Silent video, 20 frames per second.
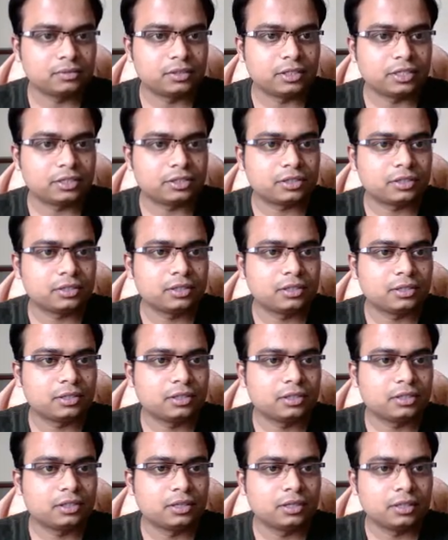Yes,
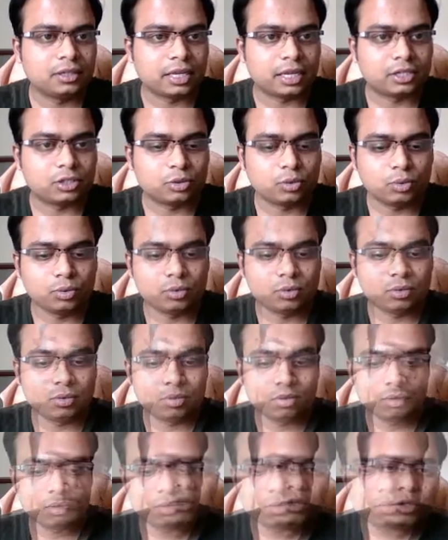that's true.
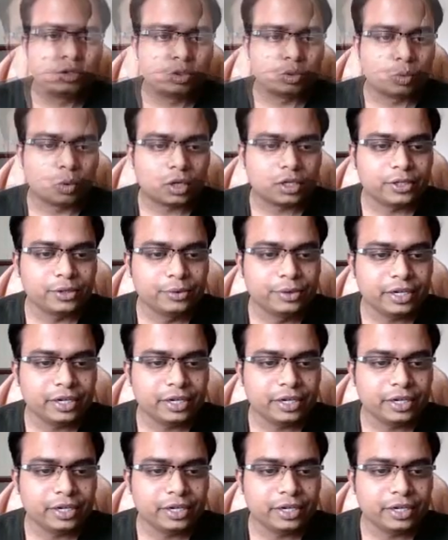So what you